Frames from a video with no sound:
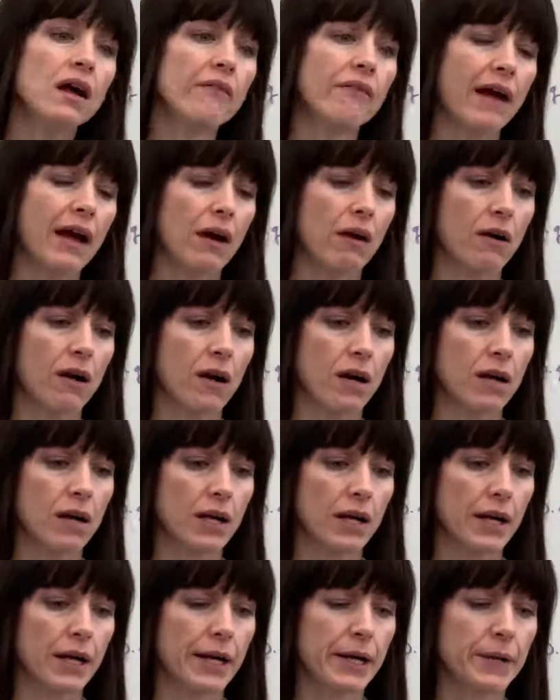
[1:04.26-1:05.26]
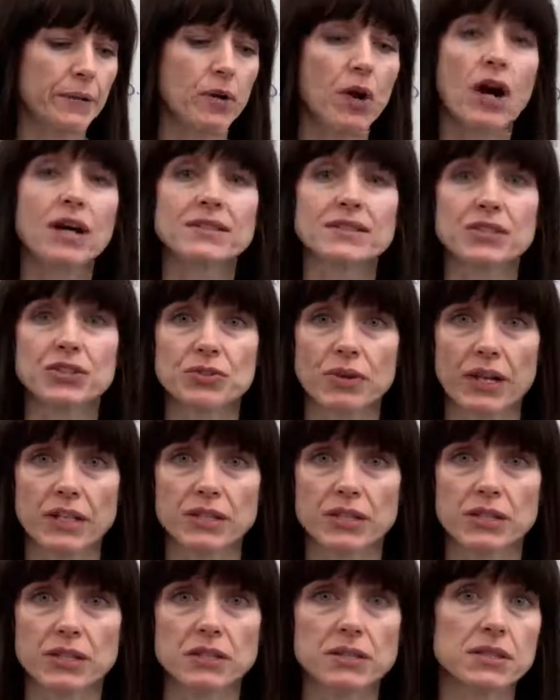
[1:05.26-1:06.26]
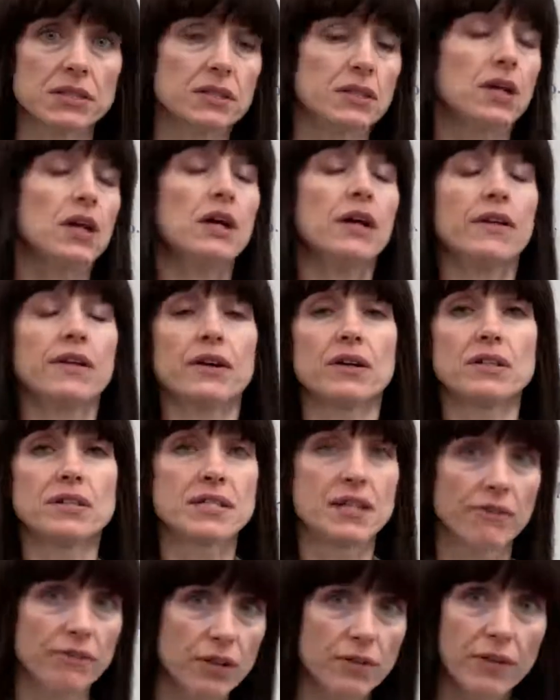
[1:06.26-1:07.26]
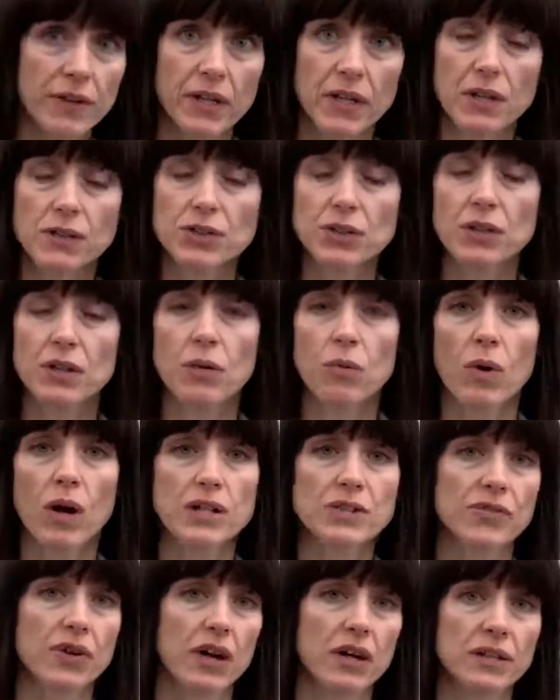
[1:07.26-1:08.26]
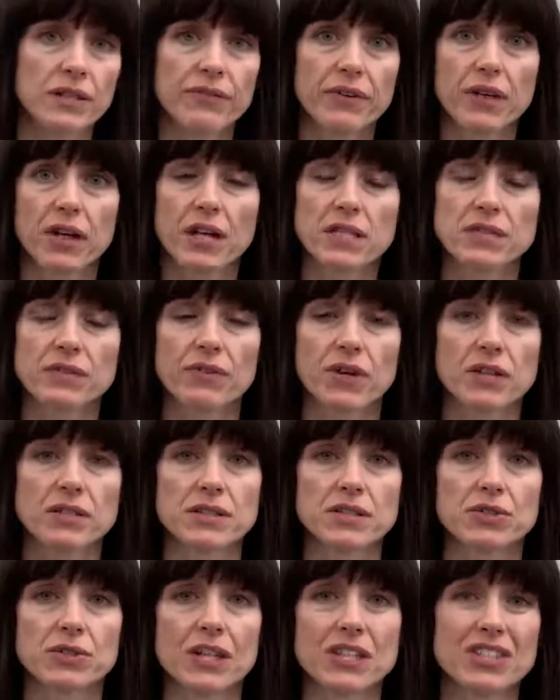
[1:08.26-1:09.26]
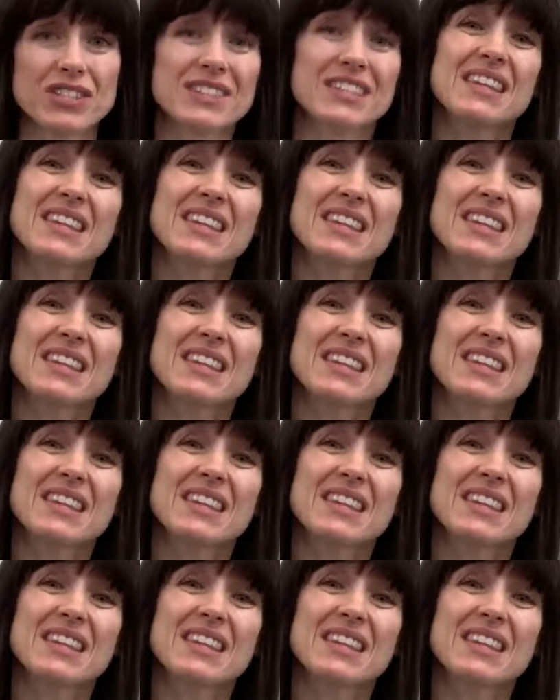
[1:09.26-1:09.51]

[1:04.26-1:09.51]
of our um, concentrations, and there are several videos you can watch for all different kinds of concentrations,